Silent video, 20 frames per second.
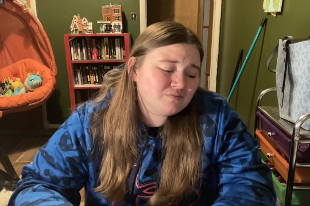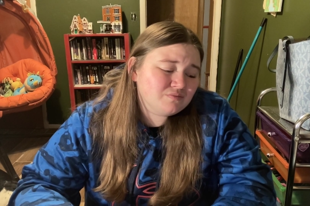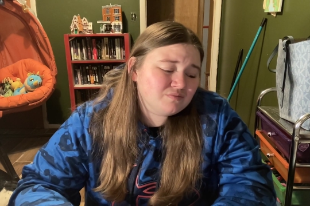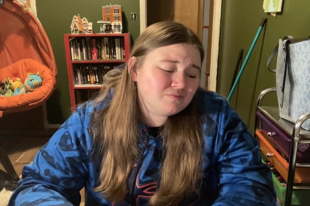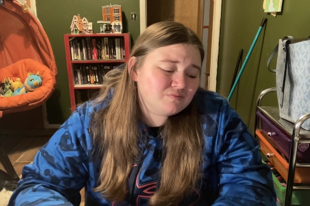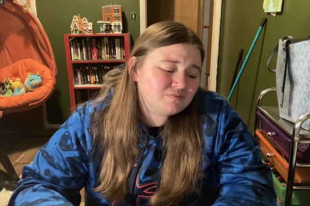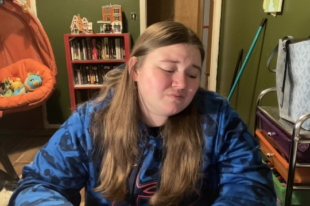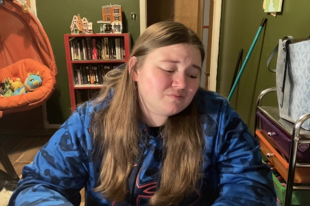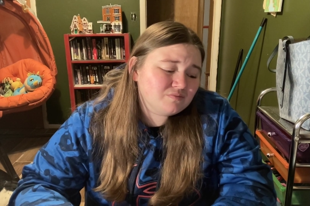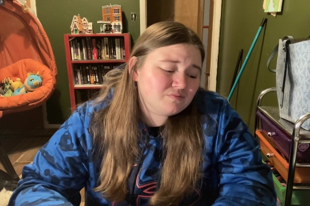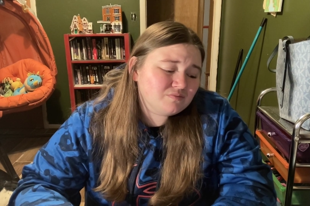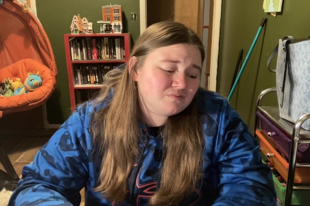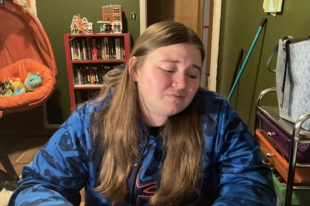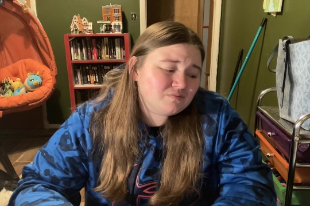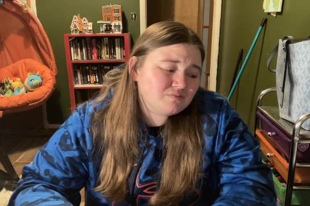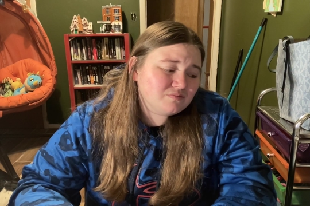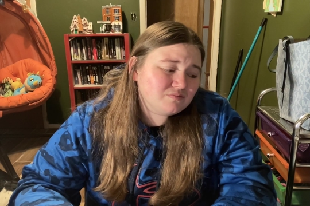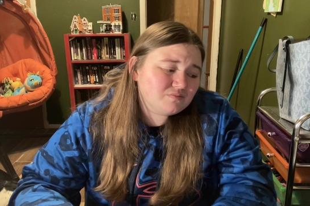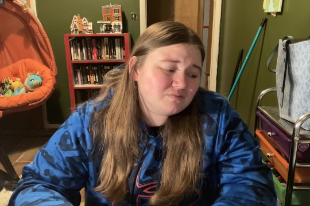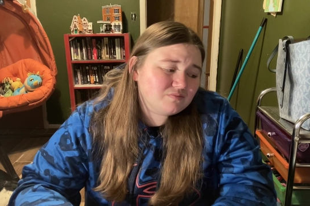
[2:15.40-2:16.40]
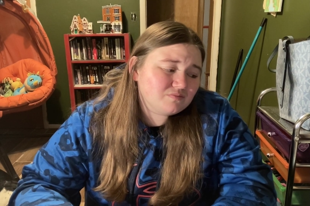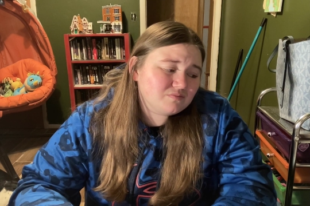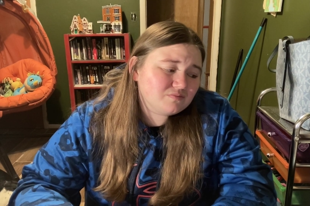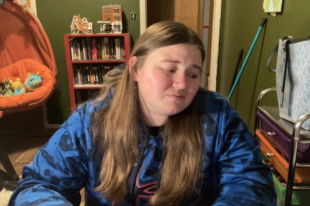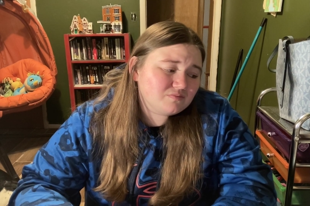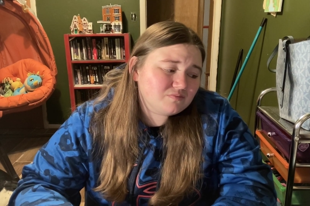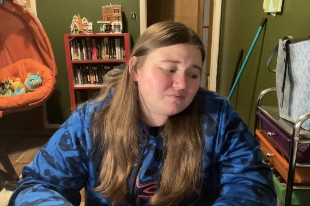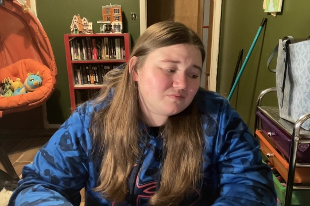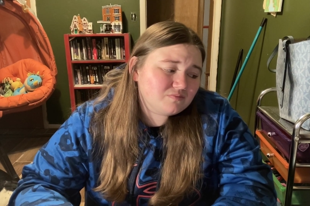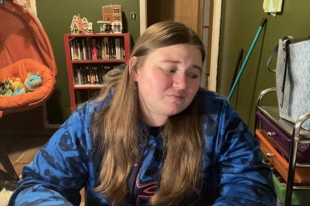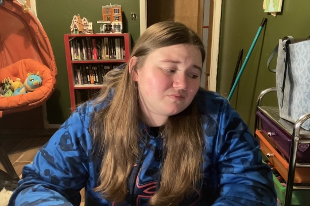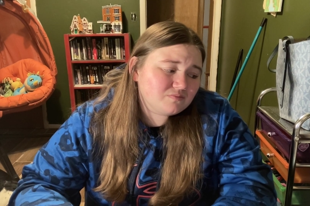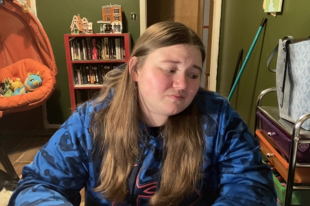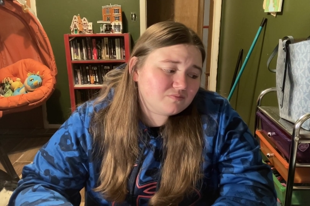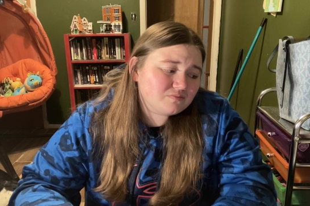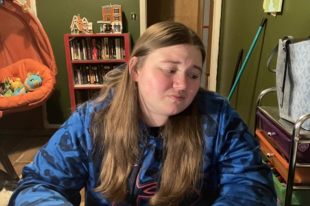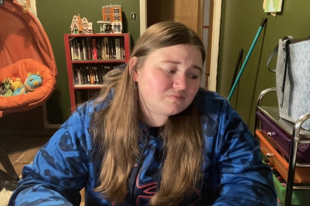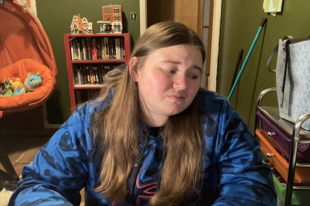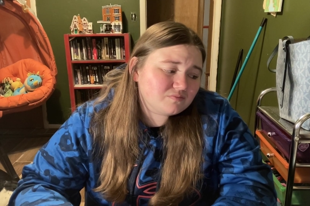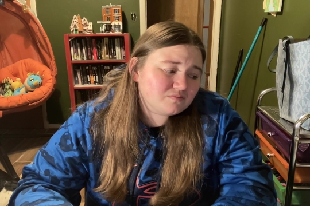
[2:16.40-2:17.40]

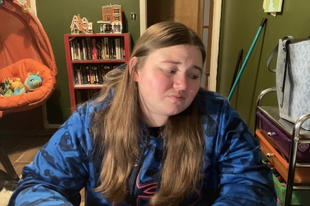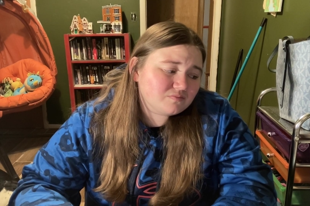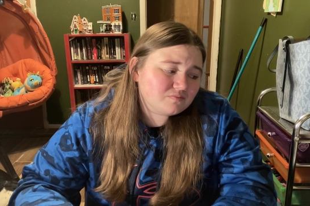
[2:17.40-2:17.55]
(no one is talking)